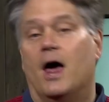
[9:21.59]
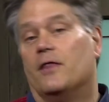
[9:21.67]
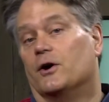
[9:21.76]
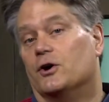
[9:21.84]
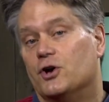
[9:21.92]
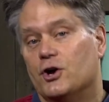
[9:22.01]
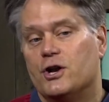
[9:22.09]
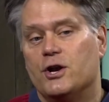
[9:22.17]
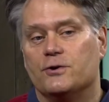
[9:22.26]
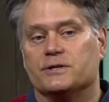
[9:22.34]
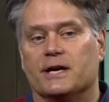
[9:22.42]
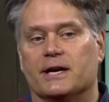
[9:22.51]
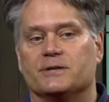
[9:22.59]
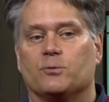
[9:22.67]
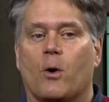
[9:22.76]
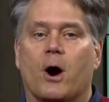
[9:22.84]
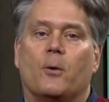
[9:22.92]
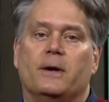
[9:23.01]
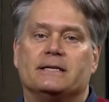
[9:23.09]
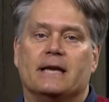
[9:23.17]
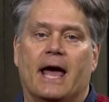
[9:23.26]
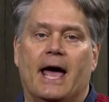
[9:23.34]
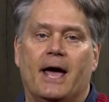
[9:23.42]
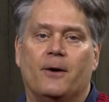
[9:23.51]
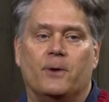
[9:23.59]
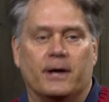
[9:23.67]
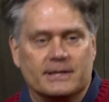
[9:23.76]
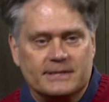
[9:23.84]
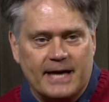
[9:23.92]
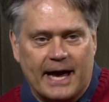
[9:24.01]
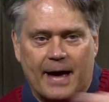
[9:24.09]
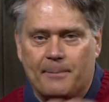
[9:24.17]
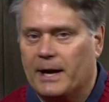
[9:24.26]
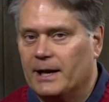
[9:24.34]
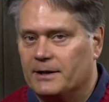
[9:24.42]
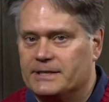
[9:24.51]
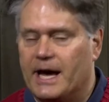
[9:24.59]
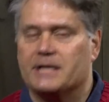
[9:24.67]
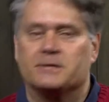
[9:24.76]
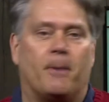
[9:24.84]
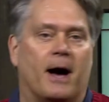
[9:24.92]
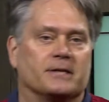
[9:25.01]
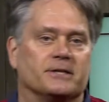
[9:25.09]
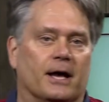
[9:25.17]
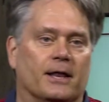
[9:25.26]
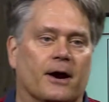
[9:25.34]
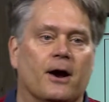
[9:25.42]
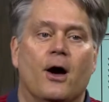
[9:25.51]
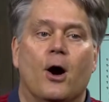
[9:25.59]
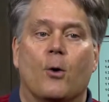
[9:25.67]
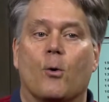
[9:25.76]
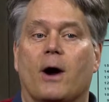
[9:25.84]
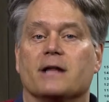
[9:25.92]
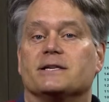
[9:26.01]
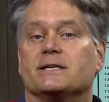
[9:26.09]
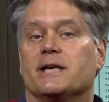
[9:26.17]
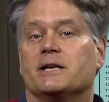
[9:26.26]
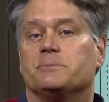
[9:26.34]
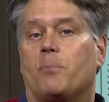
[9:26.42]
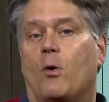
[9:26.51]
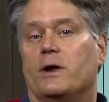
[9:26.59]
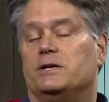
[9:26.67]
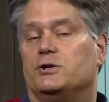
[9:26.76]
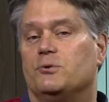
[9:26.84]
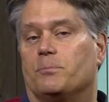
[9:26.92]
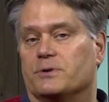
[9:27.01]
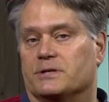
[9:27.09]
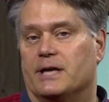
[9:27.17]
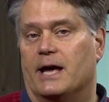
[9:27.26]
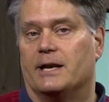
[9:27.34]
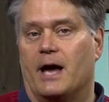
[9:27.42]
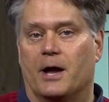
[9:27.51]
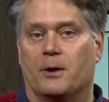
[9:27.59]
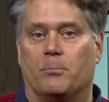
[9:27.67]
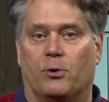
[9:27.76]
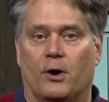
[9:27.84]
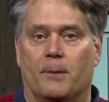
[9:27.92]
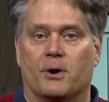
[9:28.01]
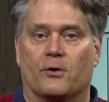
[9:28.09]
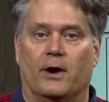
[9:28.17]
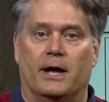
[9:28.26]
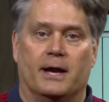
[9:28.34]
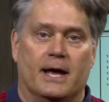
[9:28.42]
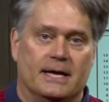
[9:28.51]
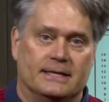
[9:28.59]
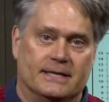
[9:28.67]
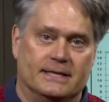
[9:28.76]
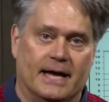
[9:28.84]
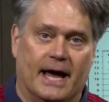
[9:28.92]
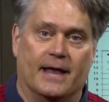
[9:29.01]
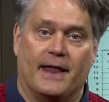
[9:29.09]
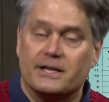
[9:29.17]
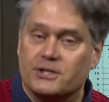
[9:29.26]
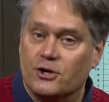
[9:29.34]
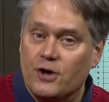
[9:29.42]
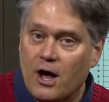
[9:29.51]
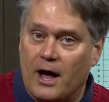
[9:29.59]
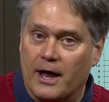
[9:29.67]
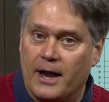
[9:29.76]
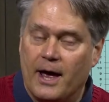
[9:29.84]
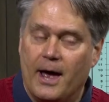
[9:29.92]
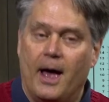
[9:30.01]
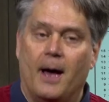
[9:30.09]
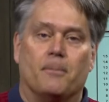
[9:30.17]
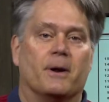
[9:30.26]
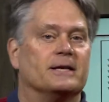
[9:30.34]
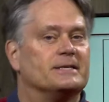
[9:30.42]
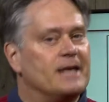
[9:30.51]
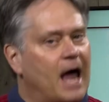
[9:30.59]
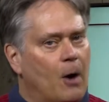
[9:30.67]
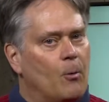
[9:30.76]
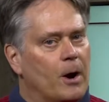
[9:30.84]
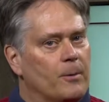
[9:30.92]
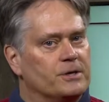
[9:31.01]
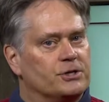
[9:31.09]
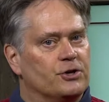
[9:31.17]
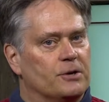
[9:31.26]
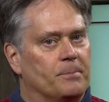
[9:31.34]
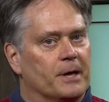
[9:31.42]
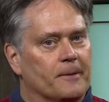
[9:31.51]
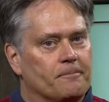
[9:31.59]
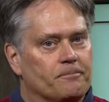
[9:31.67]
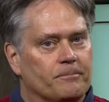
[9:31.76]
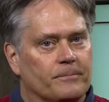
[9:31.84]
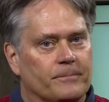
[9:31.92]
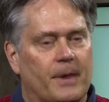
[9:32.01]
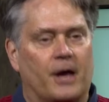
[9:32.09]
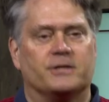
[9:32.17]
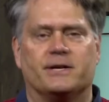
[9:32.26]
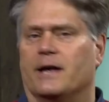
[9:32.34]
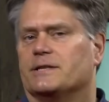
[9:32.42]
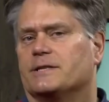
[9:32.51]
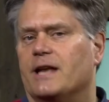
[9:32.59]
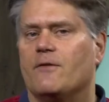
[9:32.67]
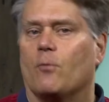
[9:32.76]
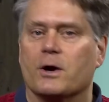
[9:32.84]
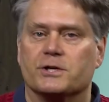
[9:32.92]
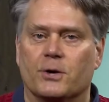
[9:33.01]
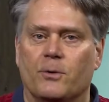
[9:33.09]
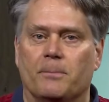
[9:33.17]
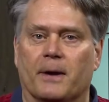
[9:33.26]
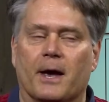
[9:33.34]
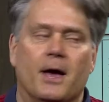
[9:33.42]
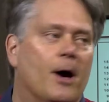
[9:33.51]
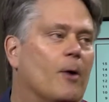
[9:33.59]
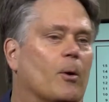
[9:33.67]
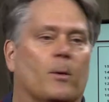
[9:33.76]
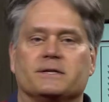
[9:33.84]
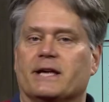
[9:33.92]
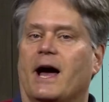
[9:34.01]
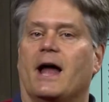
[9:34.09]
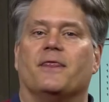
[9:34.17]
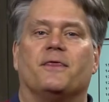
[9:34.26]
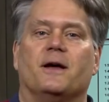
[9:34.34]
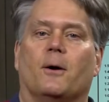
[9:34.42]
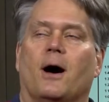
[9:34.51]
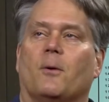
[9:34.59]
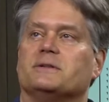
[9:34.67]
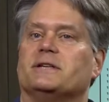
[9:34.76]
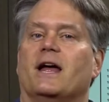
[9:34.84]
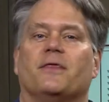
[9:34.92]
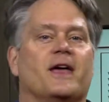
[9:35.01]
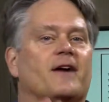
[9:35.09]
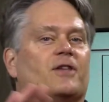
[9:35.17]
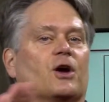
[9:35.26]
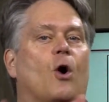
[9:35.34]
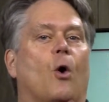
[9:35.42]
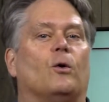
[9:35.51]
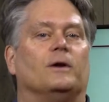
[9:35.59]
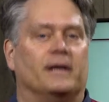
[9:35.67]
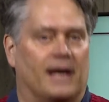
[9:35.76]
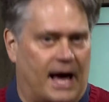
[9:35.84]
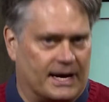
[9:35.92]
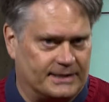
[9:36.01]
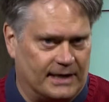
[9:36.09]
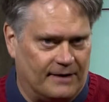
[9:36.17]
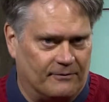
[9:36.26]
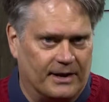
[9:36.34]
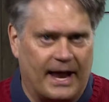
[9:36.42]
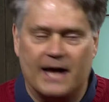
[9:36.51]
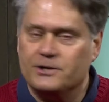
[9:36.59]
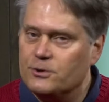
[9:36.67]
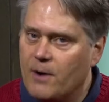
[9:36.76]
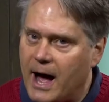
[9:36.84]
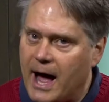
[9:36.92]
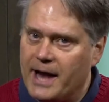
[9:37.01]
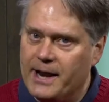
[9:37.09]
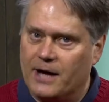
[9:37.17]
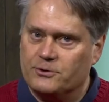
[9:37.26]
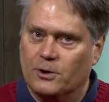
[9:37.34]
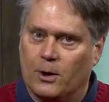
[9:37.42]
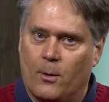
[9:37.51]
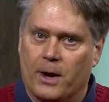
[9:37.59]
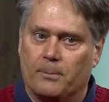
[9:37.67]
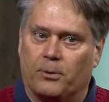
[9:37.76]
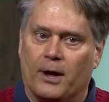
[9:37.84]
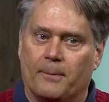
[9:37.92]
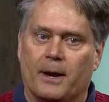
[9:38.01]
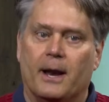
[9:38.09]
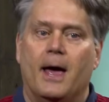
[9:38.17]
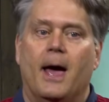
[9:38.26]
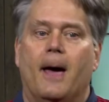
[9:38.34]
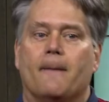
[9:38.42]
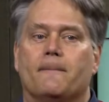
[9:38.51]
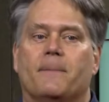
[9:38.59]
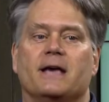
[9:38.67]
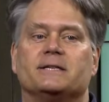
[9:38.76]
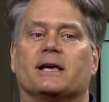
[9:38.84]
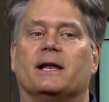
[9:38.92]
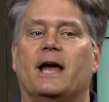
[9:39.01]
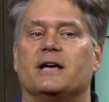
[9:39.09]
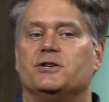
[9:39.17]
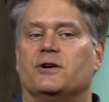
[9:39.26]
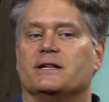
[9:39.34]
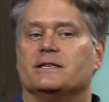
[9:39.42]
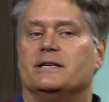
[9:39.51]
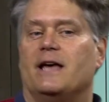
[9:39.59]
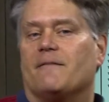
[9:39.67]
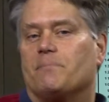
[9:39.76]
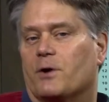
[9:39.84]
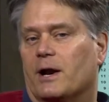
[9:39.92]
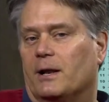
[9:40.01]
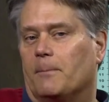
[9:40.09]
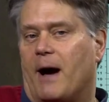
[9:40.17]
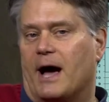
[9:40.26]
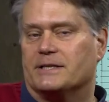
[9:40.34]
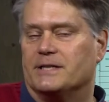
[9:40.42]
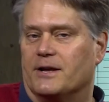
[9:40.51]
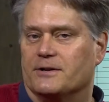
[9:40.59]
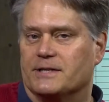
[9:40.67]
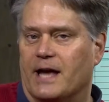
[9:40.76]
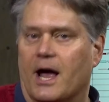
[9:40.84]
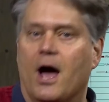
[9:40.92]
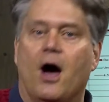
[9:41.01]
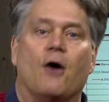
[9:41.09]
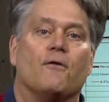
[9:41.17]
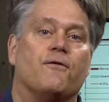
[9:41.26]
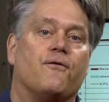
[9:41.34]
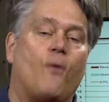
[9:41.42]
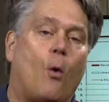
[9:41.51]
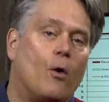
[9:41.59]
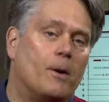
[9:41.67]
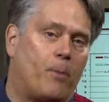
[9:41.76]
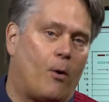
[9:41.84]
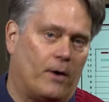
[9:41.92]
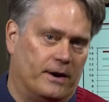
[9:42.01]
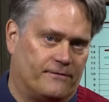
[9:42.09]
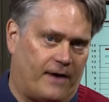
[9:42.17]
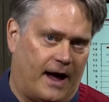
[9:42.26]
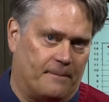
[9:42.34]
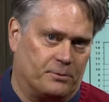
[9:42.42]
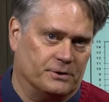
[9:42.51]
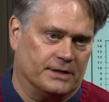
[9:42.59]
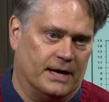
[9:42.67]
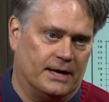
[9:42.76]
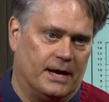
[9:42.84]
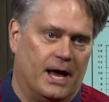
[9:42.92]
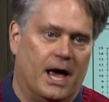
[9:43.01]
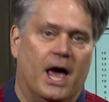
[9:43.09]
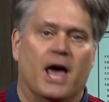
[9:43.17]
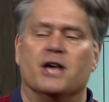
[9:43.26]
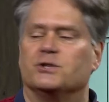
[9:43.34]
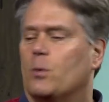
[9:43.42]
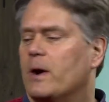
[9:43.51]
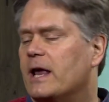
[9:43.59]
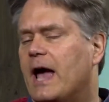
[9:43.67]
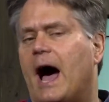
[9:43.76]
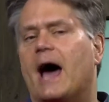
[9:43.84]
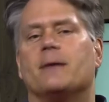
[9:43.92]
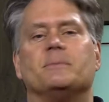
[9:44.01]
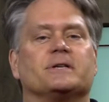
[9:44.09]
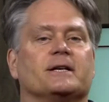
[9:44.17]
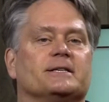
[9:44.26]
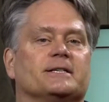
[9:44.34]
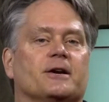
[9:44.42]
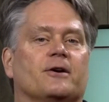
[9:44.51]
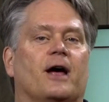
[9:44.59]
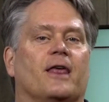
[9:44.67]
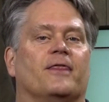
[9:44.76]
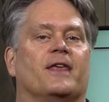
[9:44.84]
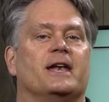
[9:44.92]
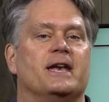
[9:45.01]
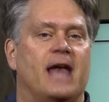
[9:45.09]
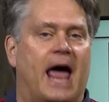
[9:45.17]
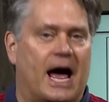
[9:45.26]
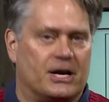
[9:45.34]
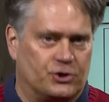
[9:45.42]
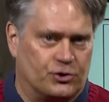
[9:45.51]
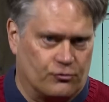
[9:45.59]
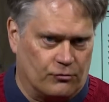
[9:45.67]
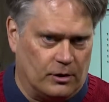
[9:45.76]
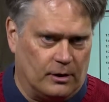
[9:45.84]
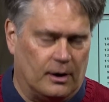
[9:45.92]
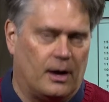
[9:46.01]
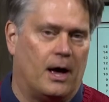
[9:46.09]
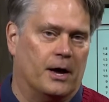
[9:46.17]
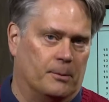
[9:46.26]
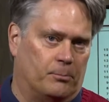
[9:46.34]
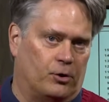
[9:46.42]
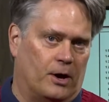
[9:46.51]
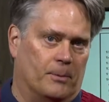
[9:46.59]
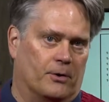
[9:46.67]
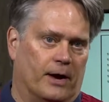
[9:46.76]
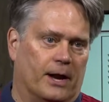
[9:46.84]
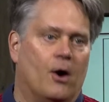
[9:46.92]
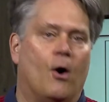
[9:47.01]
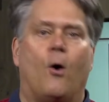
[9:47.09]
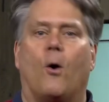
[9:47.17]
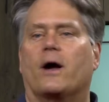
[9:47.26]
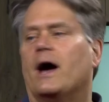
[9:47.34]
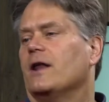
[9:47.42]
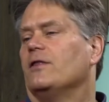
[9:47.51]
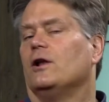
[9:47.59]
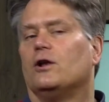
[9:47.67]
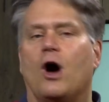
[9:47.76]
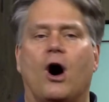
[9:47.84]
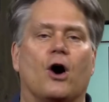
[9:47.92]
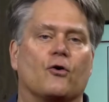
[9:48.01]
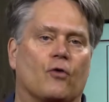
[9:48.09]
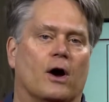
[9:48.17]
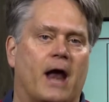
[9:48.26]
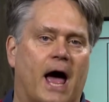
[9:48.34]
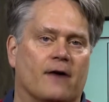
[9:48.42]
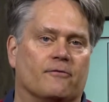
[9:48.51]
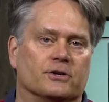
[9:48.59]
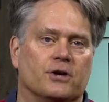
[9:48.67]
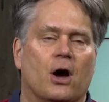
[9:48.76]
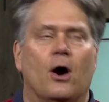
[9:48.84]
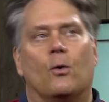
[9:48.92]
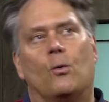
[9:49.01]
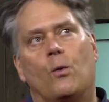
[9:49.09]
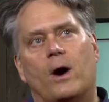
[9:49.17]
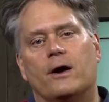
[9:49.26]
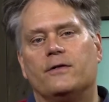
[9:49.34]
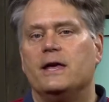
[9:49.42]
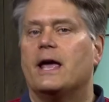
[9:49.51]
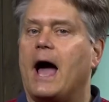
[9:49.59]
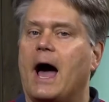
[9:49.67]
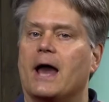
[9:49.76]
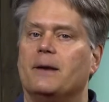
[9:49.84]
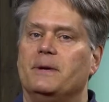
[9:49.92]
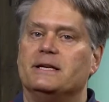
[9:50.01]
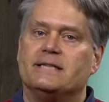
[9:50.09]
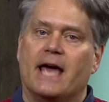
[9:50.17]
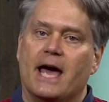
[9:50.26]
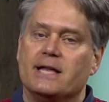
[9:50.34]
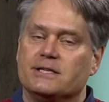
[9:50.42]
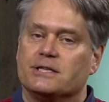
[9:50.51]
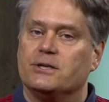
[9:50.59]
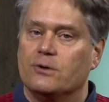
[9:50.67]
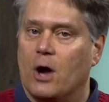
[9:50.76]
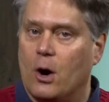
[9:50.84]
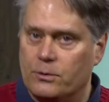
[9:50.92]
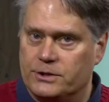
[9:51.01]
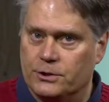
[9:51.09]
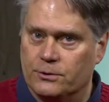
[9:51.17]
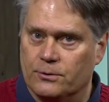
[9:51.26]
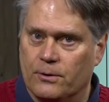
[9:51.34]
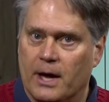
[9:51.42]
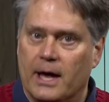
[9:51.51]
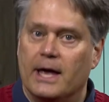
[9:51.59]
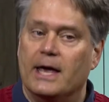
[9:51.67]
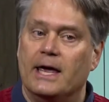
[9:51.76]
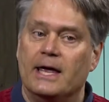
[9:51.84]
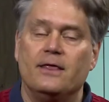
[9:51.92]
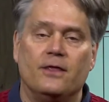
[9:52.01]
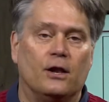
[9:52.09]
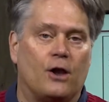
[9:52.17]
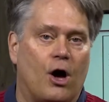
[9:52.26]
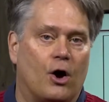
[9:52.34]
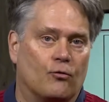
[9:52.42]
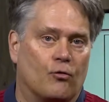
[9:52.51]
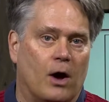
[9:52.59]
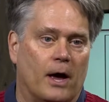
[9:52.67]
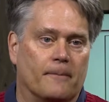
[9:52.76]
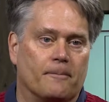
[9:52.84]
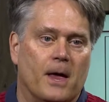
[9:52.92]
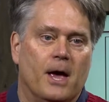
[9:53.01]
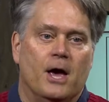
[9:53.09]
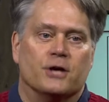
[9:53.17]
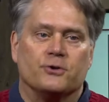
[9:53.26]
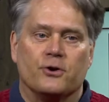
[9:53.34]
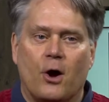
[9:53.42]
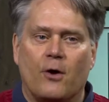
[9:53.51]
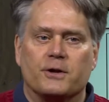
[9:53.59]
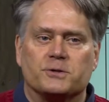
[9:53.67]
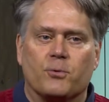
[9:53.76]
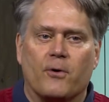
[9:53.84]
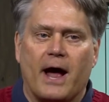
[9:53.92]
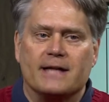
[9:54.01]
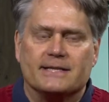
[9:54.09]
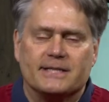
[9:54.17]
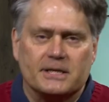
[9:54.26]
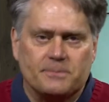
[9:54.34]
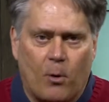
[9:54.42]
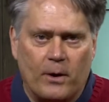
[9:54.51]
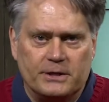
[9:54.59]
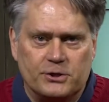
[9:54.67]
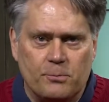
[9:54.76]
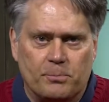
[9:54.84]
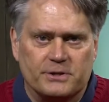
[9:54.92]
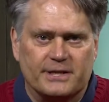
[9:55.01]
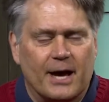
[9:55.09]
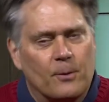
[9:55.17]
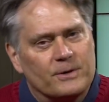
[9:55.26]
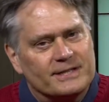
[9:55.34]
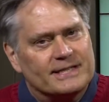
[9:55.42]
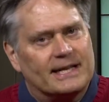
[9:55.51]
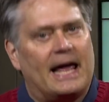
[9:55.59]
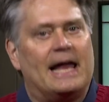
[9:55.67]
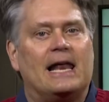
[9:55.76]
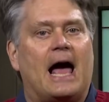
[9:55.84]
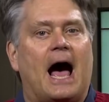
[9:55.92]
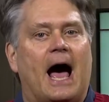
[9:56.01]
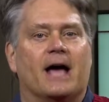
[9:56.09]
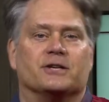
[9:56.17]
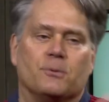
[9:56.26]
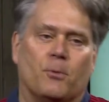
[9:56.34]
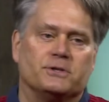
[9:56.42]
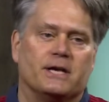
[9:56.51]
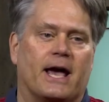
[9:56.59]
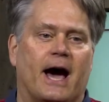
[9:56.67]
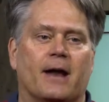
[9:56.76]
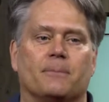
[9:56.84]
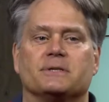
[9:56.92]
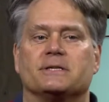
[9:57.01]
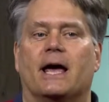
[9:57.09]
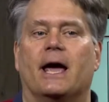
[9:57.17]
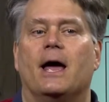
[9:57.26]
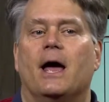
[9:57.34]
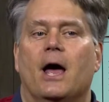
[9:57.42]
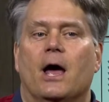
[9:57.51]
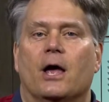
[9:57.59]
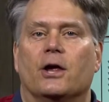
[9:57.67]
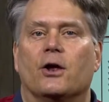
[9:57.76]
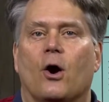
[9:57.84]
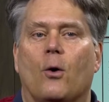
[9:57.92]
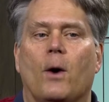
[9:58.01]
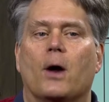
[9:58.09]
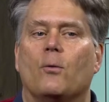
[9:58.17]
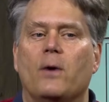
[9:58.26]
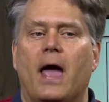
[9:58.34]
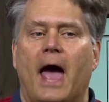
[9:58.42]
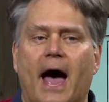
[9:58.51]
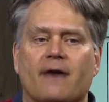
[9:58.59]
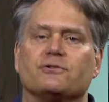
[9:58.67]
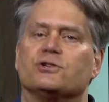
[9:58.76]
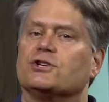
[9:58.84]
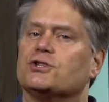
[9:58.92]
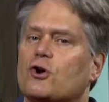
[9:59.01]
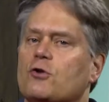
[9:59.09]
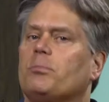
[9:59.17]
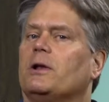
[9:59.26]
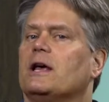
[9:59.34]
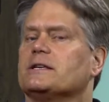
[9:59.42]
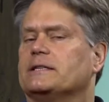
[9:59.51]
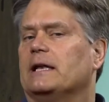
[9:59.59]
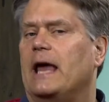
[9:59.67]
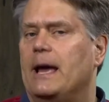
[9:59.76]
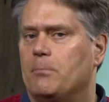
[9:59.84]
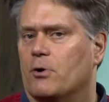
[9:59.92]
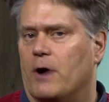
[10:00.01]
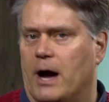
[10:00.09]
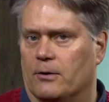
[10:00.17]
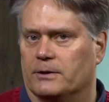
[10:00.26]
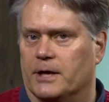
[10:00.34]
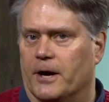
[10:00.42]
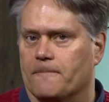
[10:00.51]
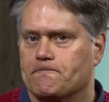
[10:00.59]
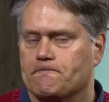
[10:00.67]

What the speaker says: The good news is, where are we today? We can see I got my little text box on there. We're at 6.2% unemployment rate today. That's good, but it's not where we should be. Now you say, Steve, where should we be? Well, once again, think of the Goldilocks level. Not too high, not too low unemployment. Basically, as you can see, I put a little box in there saying 4.5% is what economists consider the natural unemployment rate, or kind of the long run average, where the economy tends to go to in the long run. So notice we're at 6.2%. We're slightly high. So most economists say, you know what, we have surplus labor out there.